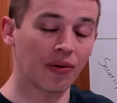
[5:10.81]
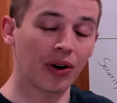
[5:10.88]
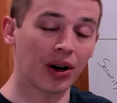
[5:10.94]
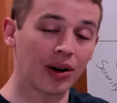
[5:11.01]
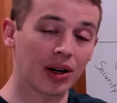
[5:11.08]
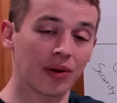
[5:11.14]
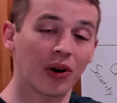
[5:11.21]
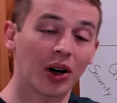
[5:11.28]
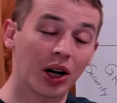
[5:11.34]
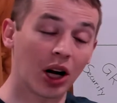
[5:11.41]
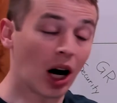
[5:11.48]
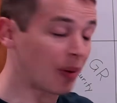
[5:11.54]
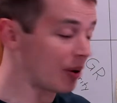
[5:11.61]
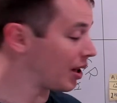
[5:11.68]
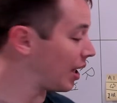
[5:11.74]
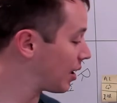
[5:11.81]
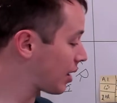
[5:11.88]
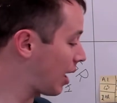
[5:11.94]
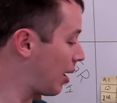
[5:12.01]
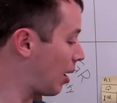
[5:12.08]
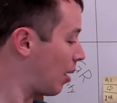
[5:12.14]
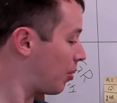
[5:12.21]
very, very common things.
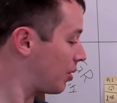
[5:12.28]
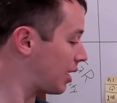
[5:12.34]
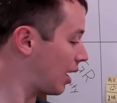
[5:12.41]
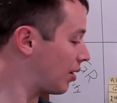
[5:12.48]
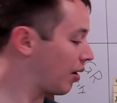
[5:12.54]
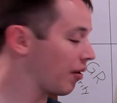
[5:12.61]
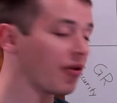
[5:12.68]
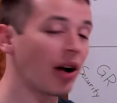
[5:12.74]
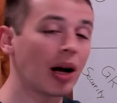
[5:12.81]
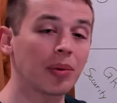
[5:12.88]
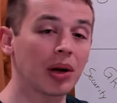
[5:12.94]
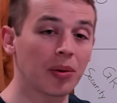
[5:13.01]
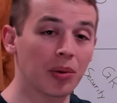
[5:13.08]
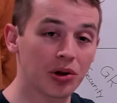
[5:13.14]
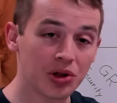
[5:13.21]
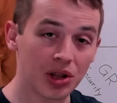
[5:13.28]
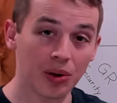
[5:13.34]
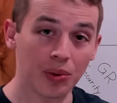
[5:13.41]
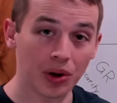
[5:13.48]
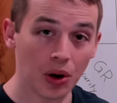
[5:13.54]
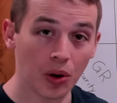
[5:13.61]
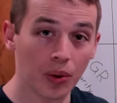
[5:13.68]
I put down a family emergency
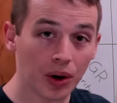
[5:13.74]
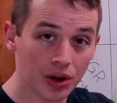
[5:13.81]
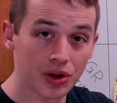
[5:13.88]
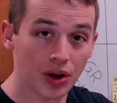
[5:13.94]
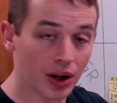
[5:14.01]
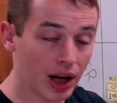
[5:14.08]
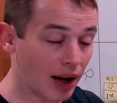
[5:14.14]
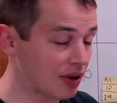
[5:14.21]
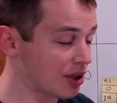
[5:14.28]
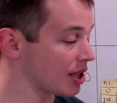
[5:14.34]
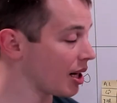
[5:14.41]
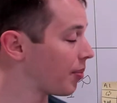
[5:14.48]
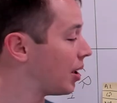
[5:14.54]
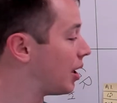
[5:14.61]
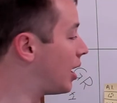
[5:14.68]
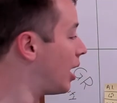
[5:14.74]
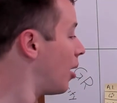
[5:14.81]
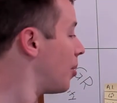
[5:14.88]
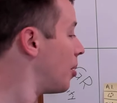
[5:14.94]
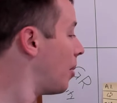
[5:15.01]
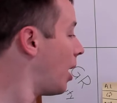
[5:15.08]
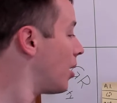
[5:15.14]
with coworkers, so I'd have to step in and
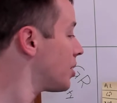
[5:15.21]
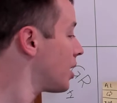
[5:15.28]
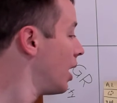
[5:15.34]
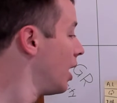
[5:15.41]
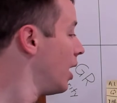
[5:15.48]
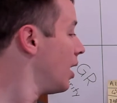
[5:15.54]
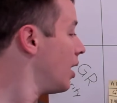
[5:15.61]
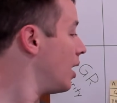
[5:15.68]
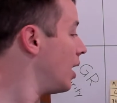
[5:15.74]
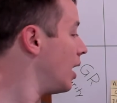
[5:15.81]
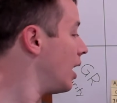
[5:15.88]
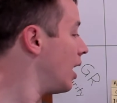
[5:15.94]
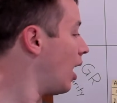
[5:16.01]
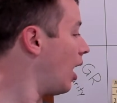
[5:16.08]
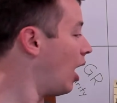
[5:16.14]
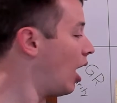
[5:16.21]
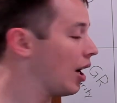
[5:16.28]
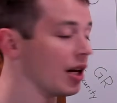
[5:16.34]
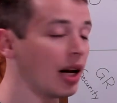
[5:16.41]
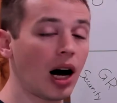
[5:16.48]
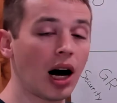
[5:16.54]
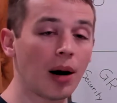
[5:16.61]
help him out.
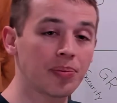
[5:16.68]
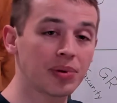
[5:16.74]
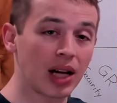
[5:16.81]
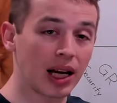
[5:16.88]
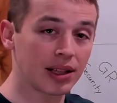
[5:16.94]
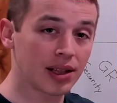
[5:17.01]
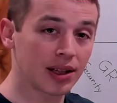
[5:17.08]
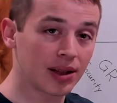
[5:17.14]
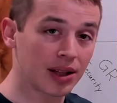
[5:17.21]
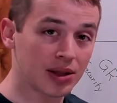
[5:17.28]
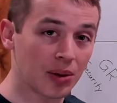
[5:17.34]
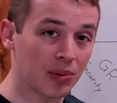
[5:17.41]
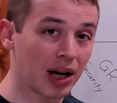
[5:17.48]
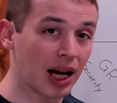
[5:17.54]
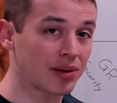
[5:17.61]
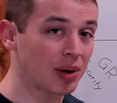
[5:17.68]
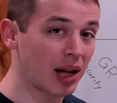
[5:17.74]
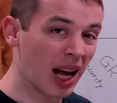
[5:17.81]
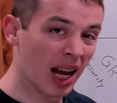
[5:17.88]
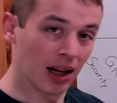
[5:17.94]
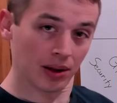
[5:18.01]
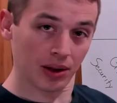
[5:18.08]
An update that someone asked me,
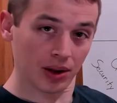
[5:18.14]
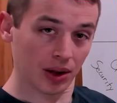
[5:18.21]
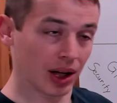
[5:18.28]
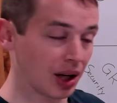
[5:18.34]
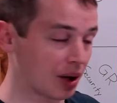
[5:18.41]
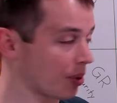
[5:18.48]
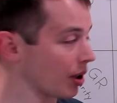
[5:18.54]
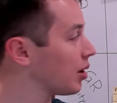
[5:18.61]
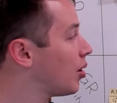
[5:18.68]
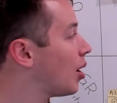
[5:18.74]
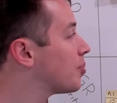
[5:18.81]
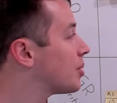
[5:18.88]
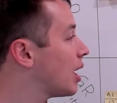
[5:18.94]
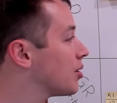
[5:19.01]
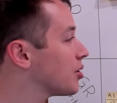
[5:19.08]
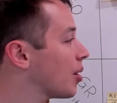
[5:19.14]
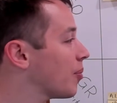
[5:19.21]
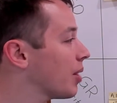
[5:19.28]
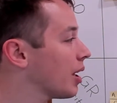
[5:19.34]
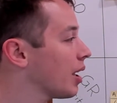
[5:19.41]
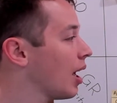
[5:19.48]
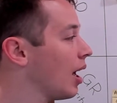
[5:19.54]
hey, can I get a quick little update on
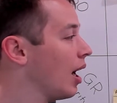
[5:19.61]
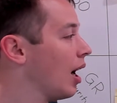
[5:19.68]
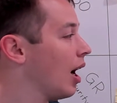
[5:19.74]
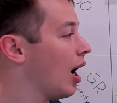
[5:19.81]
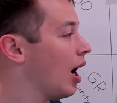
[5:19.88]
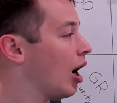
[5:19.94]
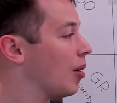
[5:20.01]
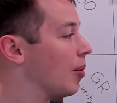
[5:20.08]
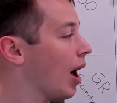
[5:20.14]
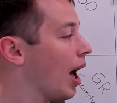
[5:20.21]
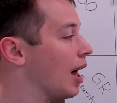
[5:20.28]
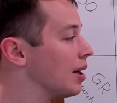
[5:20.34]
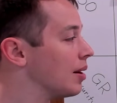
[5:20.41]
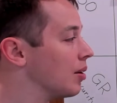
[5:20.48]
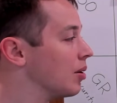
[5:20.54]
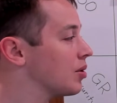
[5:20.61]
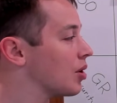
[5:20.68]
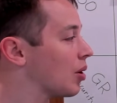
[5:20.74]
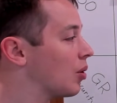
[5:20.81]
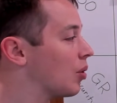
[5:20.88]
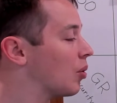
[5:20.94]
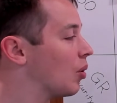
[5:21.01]
something? And
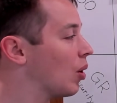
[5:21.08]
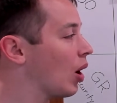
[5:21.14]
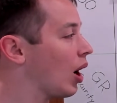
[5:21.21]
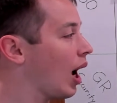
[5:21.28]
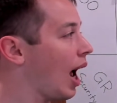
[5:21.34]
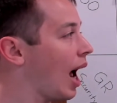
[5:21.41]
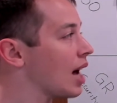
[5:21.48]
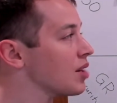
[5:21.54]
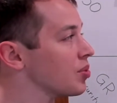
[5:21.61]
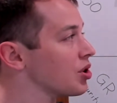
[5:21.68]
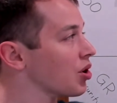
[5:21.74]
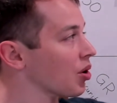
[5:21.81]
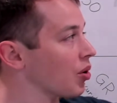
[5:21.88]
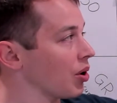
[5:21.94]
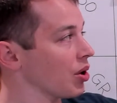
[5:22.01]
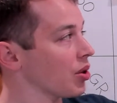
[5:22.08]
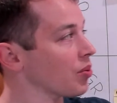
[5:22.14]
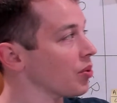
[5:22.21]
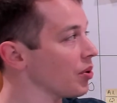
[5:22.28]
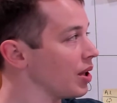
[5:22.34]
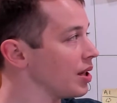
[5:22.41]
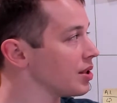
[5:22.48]
so as we start going
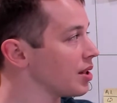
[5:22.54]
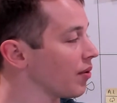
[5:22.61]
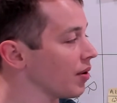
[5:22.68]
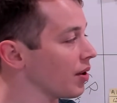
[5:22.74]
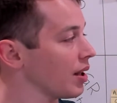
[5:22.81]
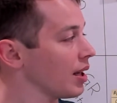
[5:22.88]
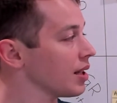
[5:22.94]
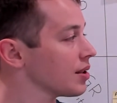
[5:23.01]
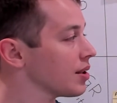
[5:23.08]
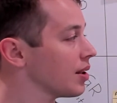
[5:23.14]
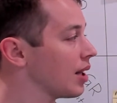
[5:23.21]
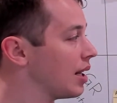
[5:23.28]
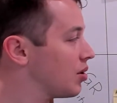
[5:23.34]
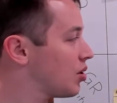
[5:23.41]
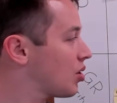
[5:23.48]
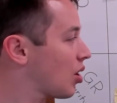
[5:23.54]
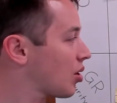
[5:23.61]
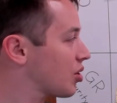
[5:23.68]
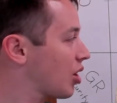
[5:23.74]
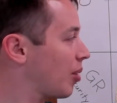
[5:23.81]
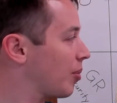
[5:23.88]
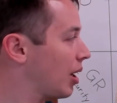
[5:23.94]
through these different things, it starts
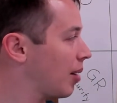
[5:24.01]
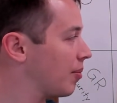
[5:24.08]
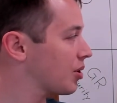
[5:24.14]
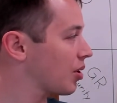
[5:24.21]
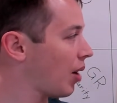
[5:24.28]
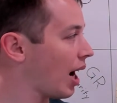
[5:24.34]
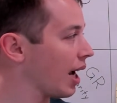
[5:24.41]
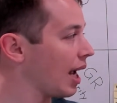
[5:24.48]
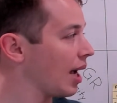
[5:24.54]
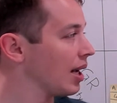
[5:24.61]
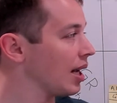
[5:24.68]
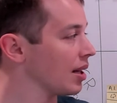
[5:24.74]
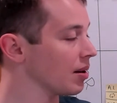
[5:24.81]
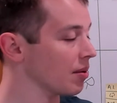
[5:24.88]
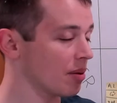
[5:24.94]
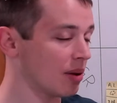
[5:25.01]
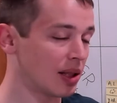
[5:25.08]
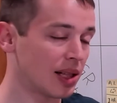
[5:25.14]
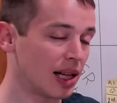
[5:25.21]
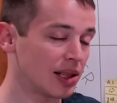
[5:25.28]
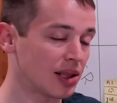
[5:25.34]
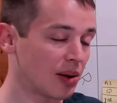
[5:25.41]
coming up. So I can't get
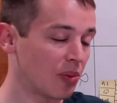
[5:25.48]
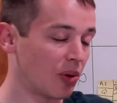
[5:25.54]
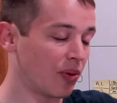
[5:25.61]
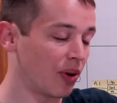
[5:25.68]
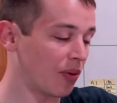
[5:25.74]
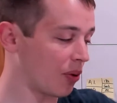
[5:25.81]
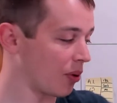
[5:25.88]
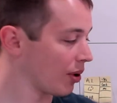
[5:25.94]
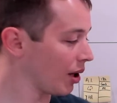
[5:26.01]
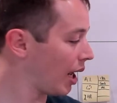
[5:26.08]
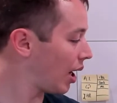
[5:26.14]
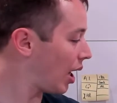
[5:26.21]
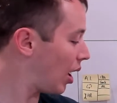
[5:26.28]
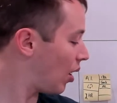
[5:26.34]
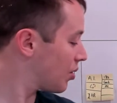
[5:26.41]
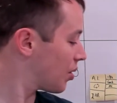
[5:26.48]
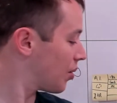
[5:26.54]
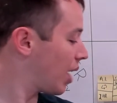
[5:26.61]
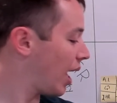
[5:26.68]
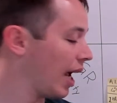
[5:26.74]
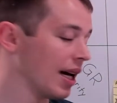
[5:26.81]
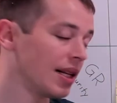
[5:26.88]
this instant moving forward, and I also
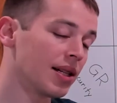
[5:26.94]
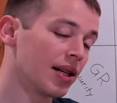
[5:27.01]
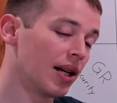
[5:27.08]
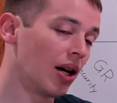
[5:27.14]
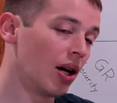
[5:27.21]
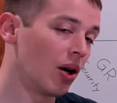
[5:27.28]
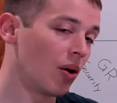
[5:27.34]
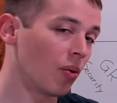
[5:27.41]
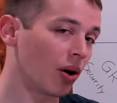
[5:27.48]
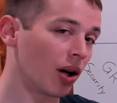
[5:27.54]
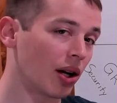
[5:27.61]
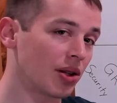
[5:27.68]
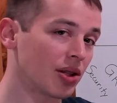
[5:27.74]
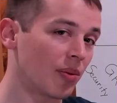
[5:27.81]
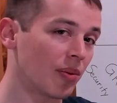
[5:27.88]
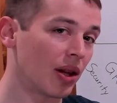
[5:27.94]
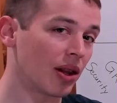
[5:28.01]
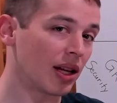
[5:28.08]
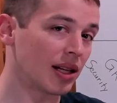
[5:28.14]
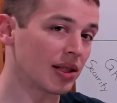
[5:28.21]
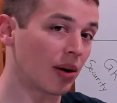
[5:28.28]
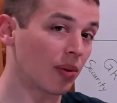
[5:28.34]
can't work on some of the
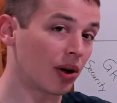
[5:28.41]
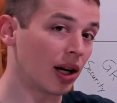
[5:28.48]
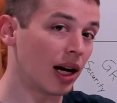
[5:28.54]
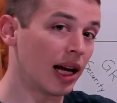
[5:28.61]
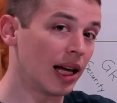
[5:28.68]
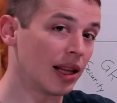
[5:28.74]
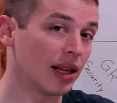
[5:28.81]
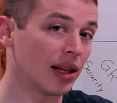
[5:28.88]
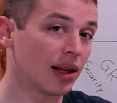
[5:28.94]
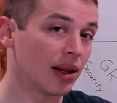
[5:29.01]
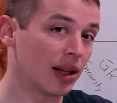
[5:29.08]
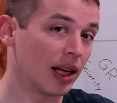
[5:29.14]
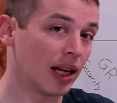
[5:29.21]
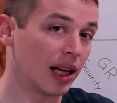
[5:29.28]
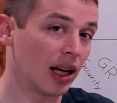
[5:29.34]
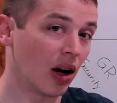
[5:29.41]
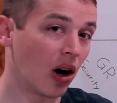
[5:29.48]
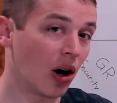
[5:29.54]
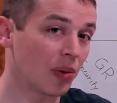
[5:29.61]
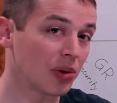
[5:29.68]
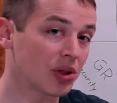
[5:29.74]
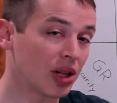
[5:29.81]
things that were in the
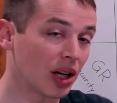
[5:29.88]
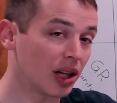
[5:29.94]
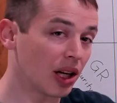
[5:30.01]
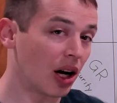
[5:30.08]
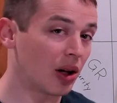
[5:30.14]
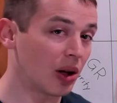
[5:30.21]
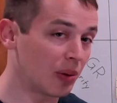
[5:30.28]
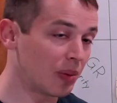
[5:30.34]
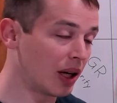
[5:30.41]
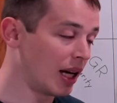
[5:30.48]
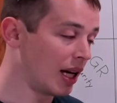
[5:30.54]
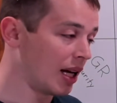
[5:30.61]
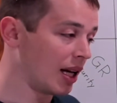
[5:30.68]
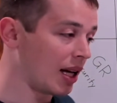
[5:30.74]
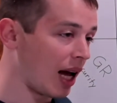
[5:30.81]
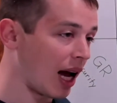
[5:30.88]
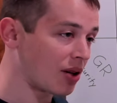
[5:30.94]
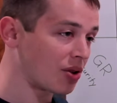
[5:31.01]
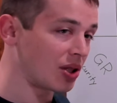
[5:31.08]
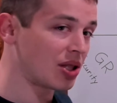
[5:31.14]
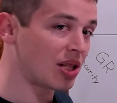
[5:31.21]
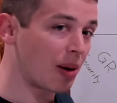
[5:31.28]
almost done column.
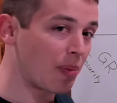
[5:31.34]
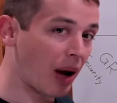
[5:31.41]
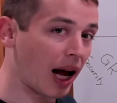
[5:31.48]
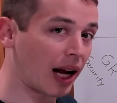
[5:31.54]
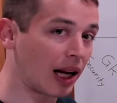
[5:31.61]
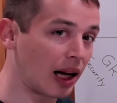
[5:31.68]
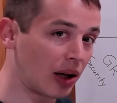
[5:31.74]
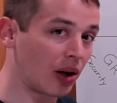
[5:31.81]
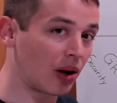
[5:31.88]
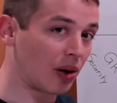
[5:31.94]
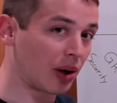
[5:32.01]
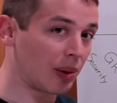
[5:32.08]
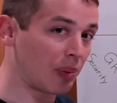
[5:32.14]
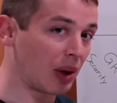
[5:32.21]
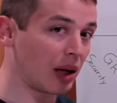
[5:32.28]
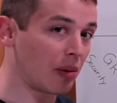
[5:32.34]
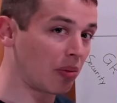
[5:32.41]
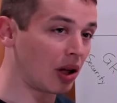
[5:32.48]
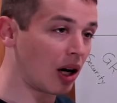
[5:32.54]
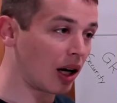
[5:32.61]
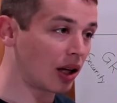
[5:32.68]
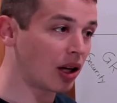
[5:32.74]
Actually, step back and are being
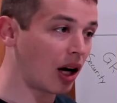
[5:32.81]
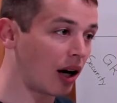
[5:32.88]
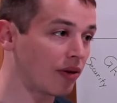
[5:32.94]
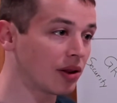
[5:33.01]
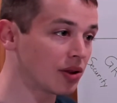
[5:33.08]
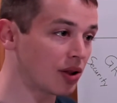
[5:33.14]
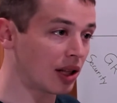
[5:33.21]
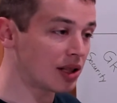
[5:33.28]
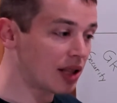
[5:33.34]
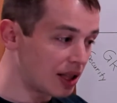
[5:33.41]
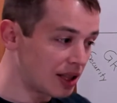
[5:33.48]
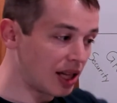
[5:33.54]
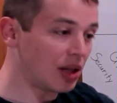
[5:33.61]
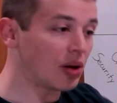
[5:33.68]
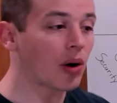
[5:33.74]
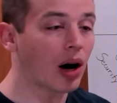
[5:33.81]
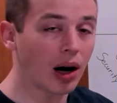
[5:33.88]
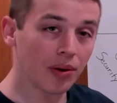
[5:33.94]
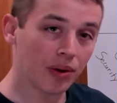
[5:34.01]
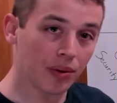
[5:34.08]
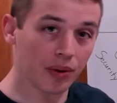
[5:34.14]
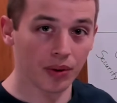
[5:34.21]
blocked off. So let's continue
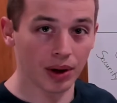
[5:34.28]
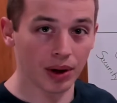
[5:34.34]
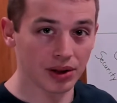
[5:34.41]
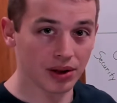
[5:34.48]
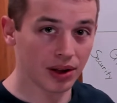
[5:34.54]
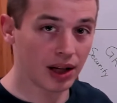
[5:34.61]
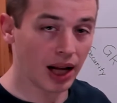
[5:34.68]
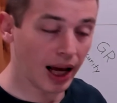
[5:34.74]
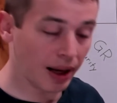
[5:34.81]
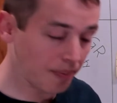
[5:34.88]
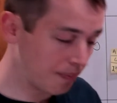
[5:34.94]
out through the rest of the day.